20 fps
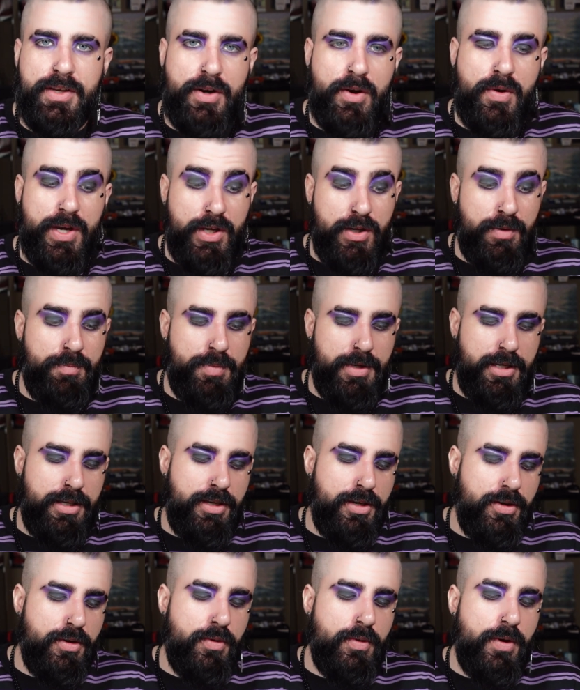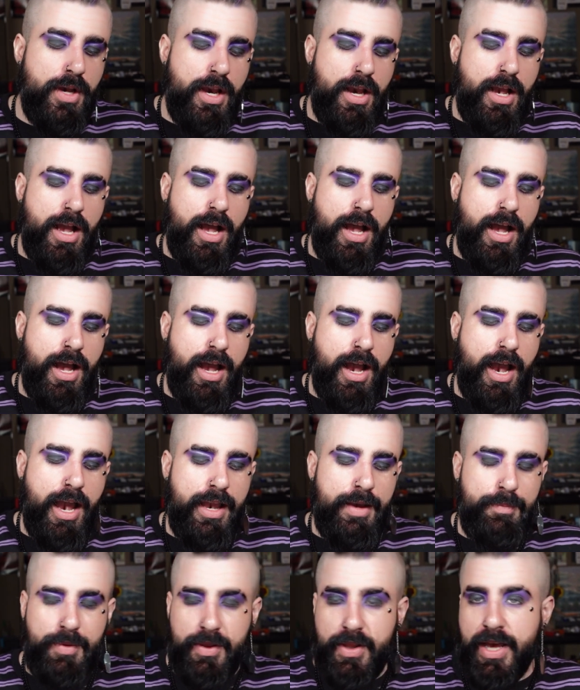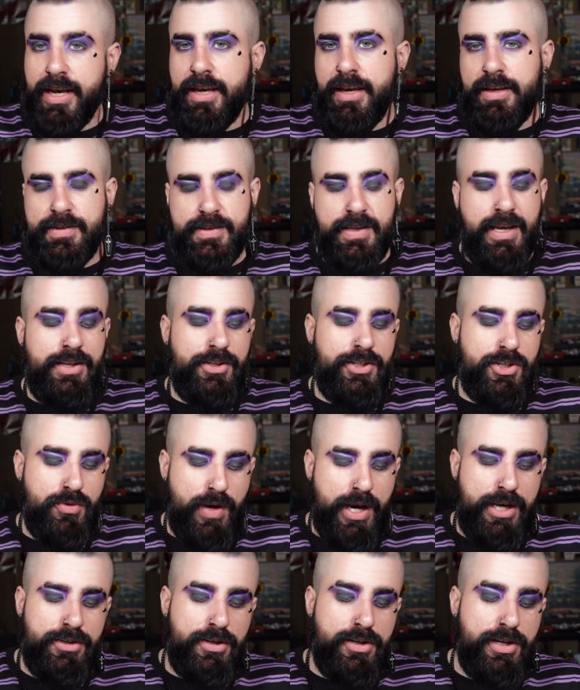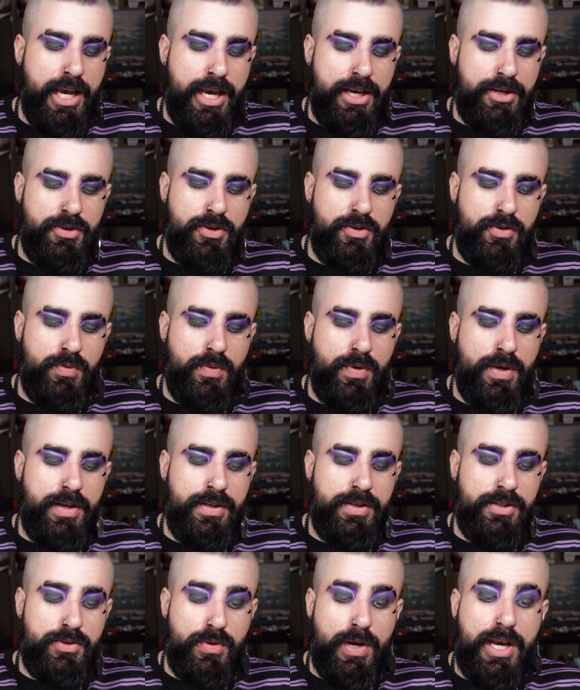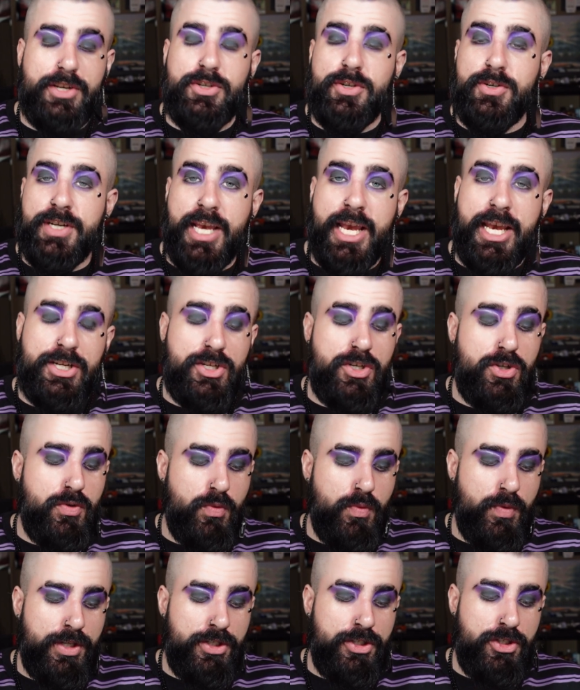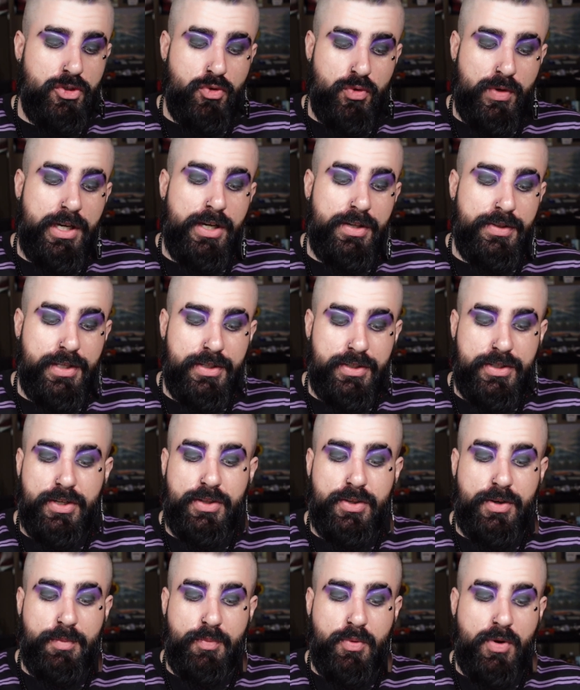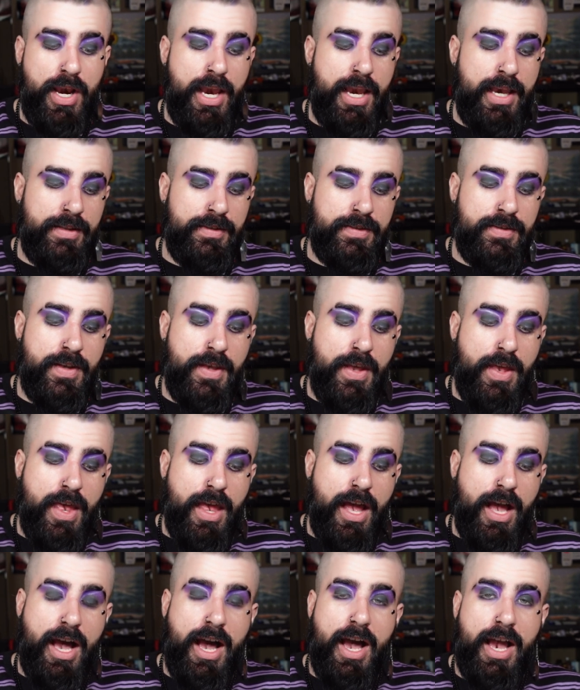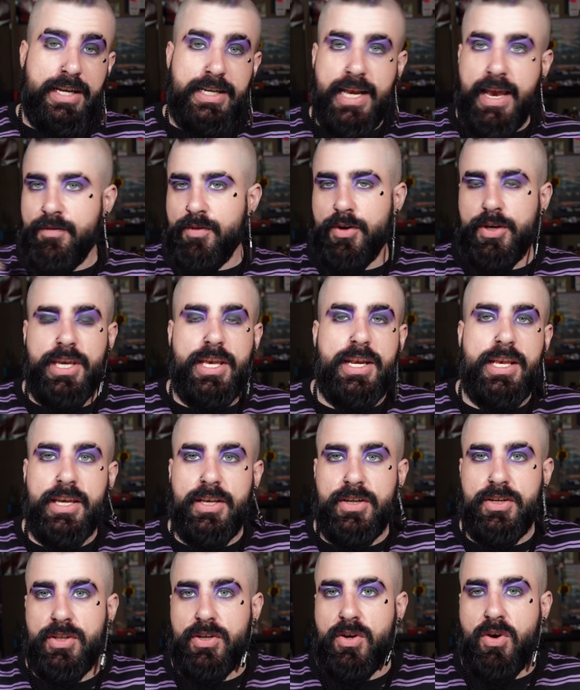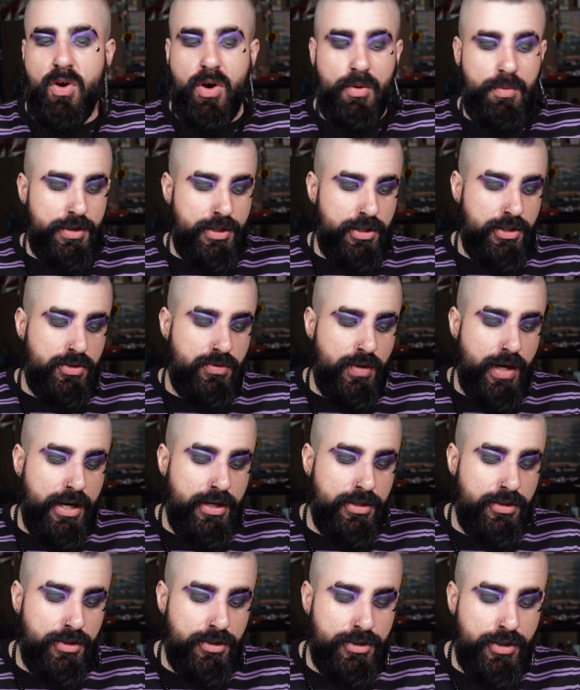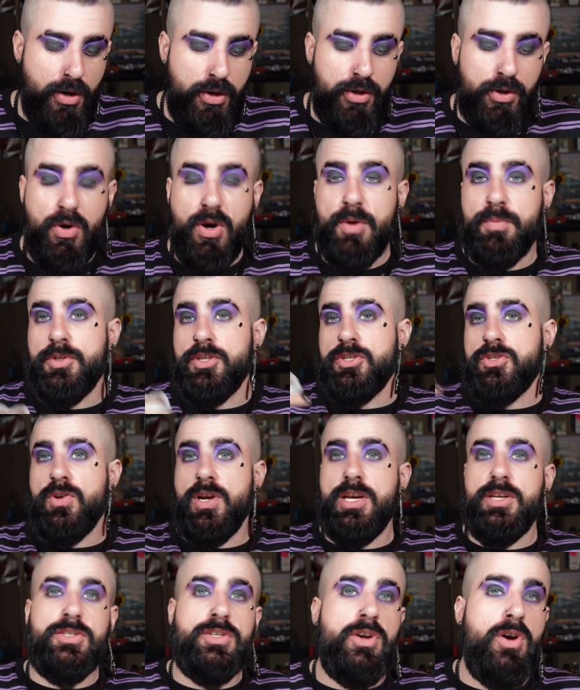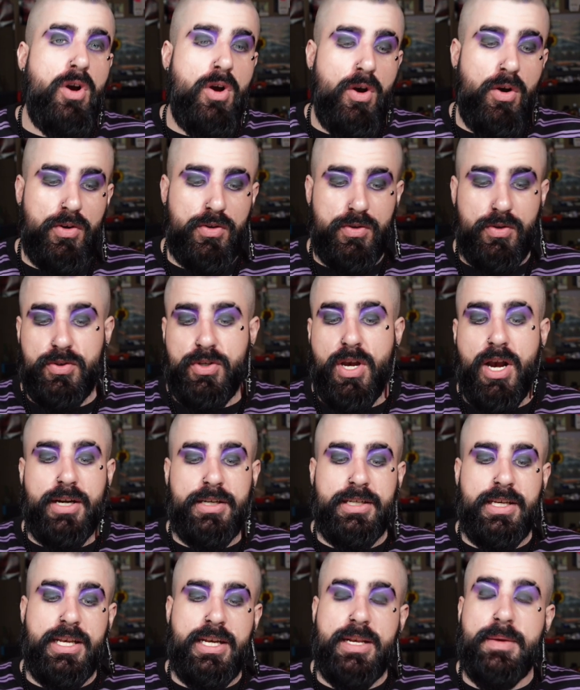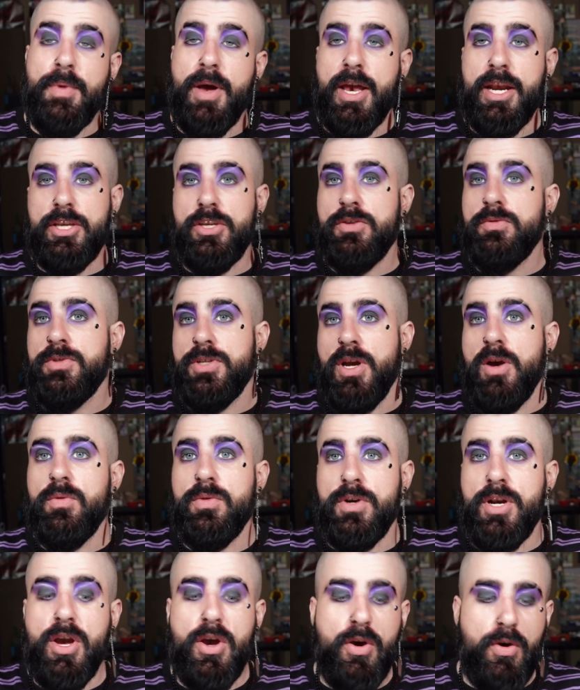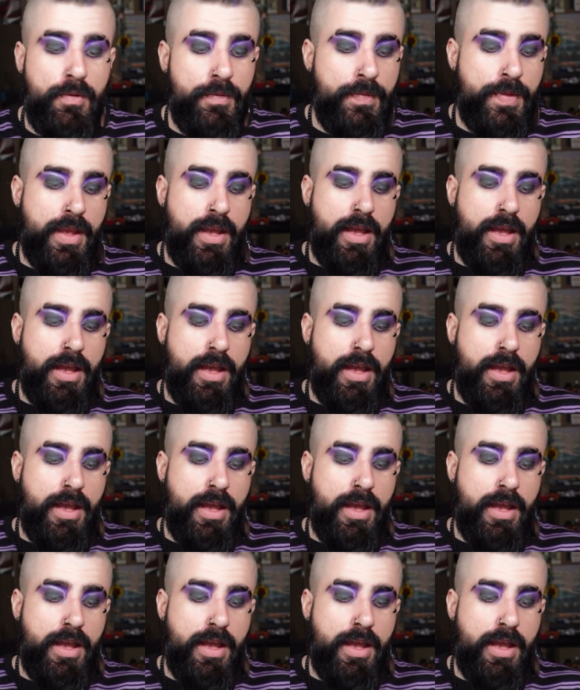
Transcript: You know, it could be you. Uh, but like I said, stranger dangers was stranger danger was drilled into their brains. Uh, never getting into the car with a stranger. Don't go up to strange cars or talk to anybody you don't know.